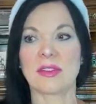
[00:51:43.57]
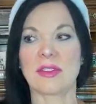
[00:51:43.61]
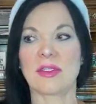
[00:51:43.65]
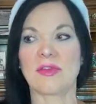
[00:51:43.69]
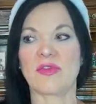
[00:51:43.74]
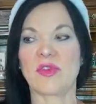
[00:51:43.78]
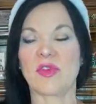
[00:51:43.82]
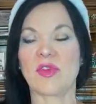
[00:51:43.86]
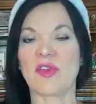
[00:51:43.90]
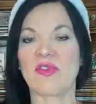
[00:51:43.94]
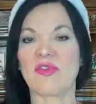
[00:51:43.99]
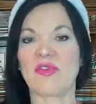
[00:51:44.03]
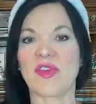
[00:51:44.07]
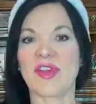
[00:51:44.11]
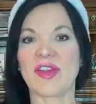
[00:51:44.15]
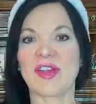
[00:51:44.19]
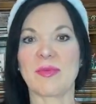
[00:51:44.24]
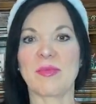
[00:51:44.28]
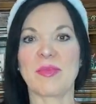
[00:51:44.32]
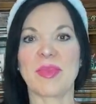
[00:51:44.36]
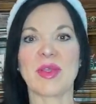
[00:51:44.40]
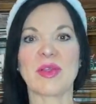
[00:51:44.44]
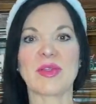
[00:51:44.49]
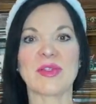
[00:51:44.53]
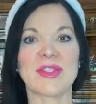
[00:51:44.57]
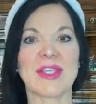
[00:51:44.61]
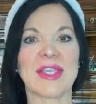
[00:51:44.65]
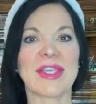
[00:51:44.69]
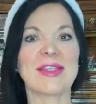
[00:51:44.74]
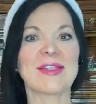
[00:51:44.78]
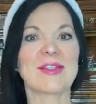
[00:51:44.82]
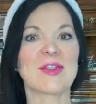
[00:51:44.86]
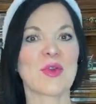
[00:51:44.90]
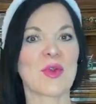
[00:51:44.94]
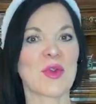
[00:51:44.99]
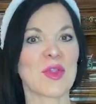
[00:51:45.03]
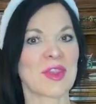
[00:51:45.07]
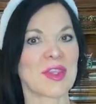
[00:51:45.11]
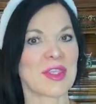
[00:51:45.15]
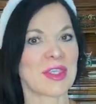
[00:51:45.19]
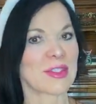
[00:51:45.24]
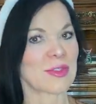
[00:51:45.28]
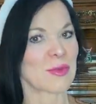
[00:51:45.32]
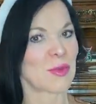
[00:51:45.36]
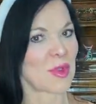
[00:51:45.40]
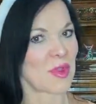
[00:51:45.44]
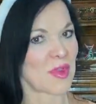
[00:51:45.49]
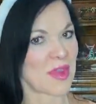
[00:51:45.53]
If you're a friend of Bill's and
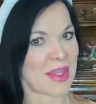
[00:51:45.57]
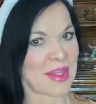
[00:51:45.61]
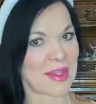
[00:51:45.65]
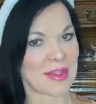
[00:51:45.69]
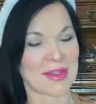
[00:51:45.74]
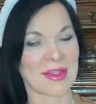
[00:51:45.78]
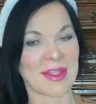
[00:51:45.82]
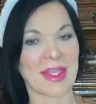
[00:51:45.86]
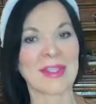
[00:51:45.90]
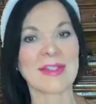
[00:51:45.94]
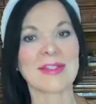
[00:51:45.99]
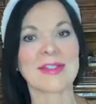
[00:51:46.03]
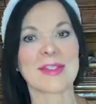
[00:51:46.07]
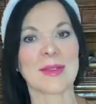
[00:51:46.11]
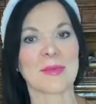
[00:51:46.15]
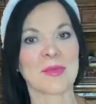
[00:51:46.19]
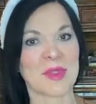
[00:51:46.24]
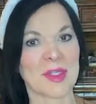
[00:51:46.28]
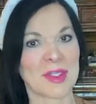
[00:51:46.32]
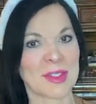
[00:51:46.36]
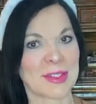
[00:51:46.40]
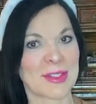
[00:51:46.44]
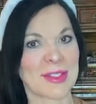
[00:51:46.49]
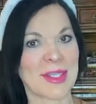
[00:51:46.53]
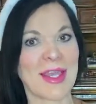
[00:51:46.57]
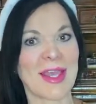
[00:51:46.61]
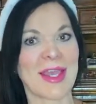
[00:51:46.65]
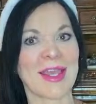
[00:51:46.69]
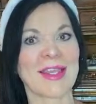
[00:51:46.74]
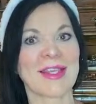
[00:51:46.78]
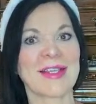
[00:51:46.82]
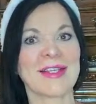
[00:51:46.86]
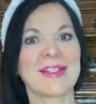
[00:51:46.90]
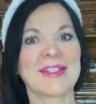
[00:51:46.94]
Dorothy's, well, that's something to say.